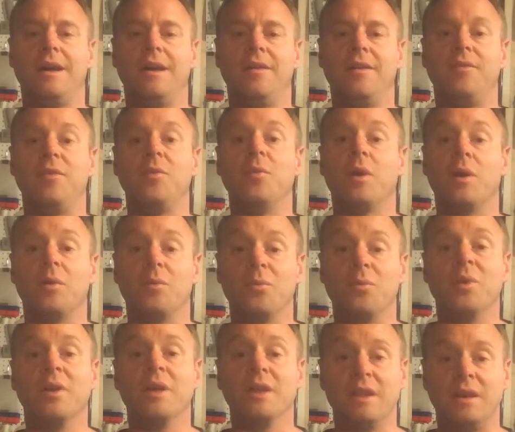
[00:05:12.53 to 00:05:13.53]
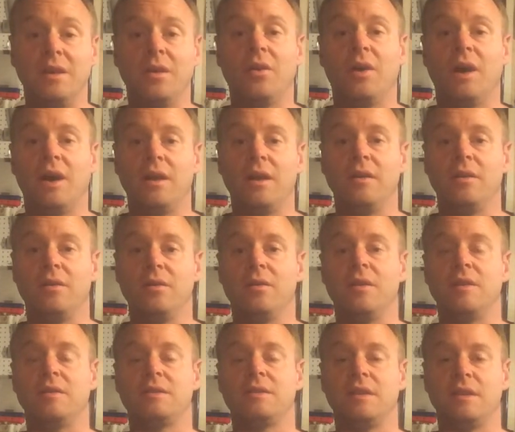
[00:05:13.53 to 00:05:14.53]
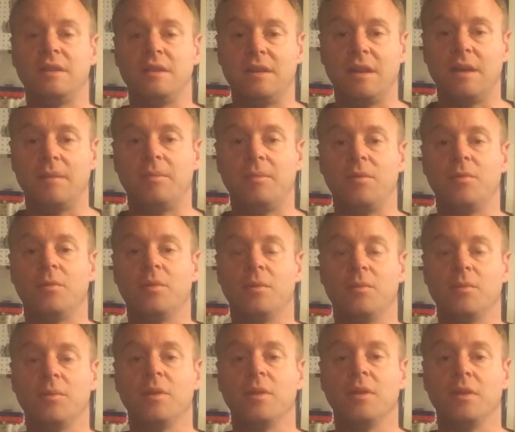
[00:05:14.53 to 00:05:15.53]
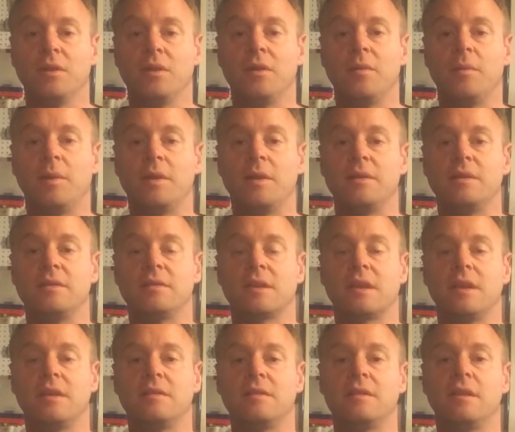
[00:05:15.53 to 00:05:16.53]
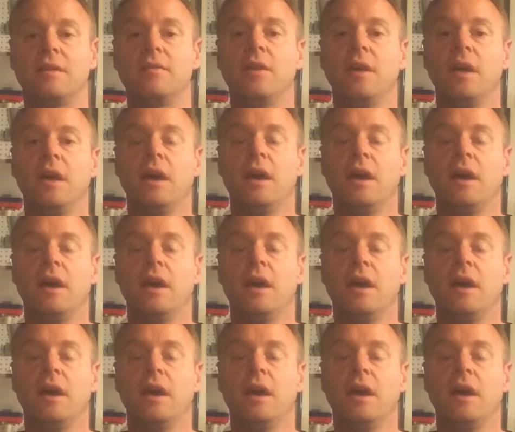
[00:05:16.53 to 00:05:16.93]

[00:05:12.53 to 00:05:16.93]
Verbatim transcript: if you want to really know how to do this in depth, you want to really learn about this kind of stuff,